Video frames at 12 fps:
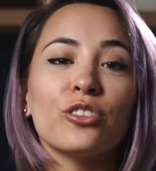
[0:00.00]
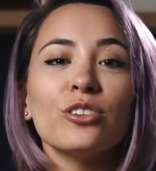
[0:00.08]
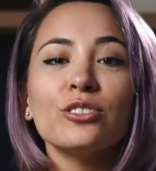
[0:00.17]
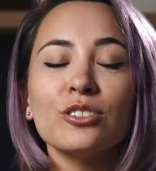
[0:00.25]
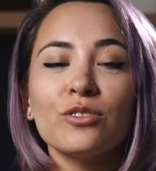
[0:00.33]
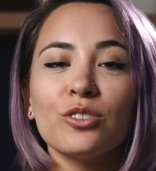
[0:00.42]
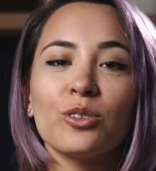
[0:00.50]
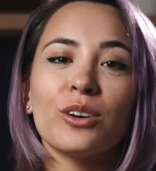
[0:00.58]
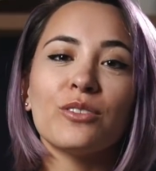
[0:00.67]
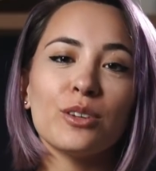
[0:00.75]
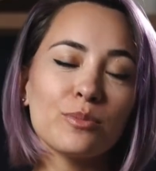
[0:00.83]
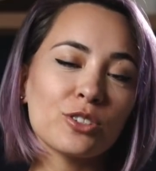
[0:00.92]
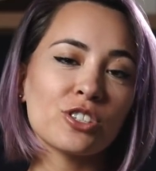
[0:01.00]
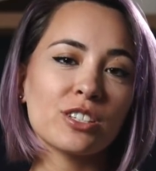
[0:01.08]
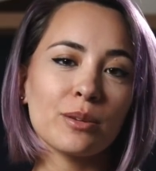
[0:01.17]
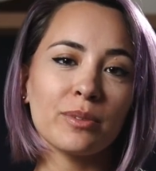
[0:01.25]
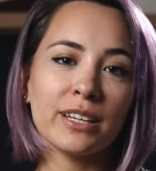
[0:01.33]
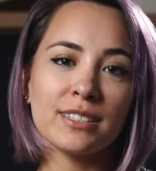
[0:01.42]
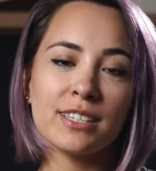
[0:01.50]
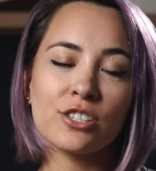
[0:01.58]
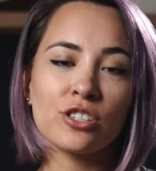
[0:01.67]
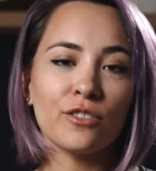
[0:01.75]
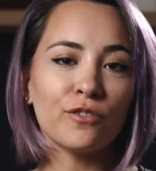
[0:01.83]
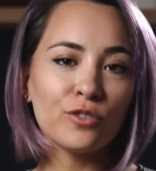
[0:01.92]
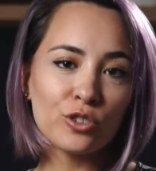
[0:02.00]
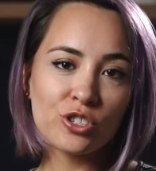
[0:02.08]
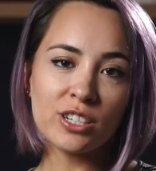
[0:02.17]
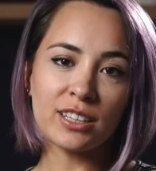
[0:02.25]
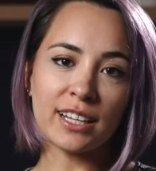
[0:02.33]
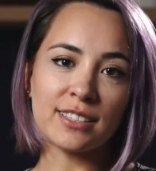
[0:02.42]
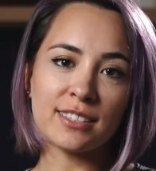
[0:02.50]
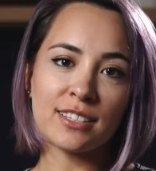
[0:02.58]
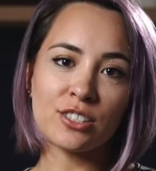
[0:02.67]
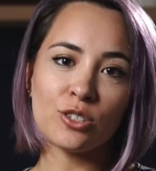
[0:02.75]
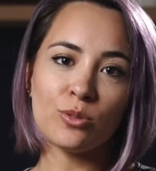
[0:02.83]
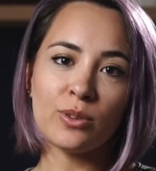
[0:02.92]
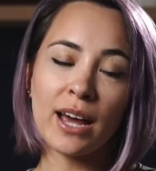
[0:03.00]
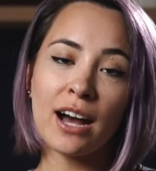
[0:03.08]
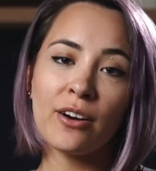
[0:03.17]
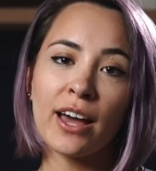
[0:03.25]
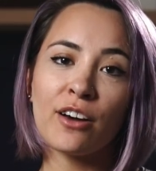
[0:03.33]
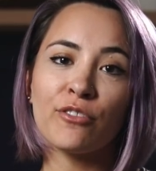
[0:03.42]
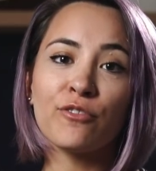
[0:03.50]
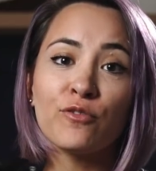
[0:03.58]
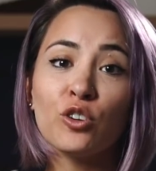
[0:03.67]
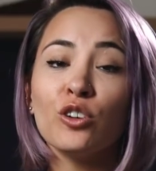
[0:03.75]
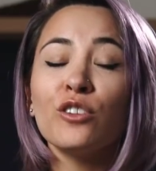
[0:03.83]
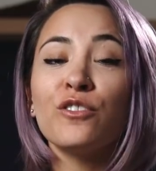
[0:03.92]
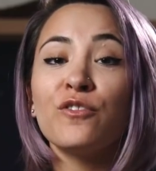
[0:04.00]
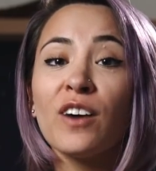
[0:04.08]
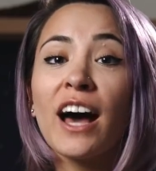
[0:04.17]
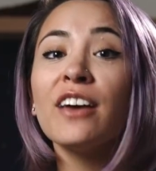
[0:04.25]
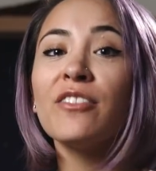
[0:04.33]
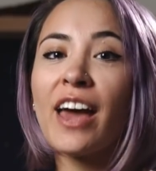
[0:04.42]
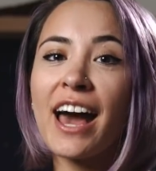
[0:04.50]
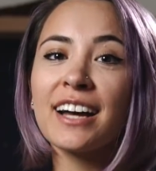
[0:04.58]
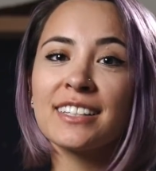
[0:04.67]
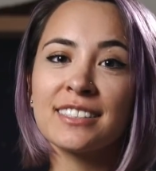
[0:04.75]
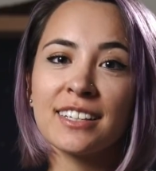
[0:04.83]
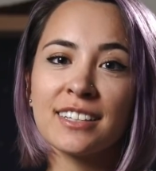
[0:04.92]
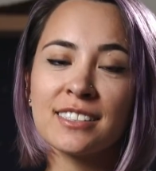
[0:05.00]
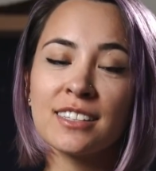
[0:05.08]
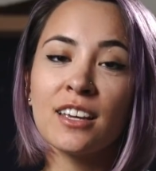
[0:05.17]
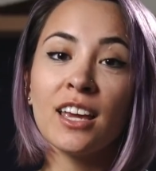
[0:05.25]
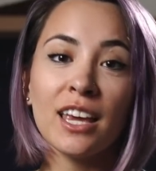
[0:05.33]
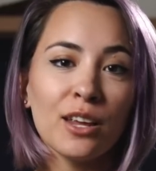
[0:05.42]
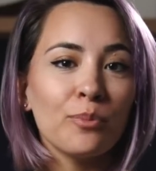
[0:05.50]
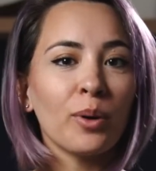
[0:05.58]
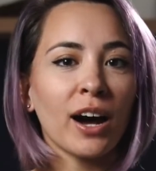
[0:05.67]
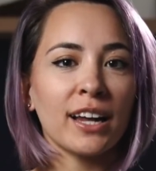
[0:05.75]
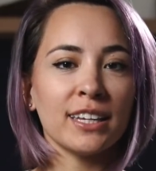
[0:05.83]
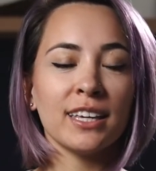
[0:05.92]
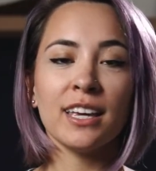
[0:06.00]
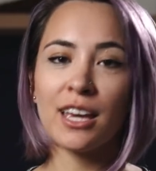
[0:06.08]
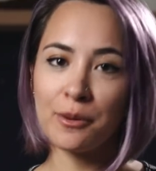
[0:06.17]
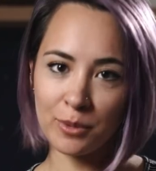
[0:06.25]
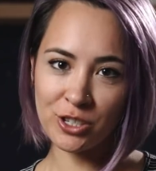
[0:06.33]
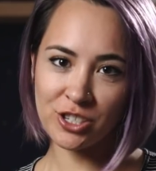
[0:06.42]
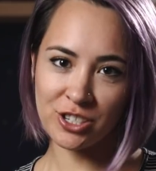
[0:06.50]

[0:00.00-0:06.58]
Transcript: those of you who have image stabilization Fuji lenses, you now have full 5-axis in-body image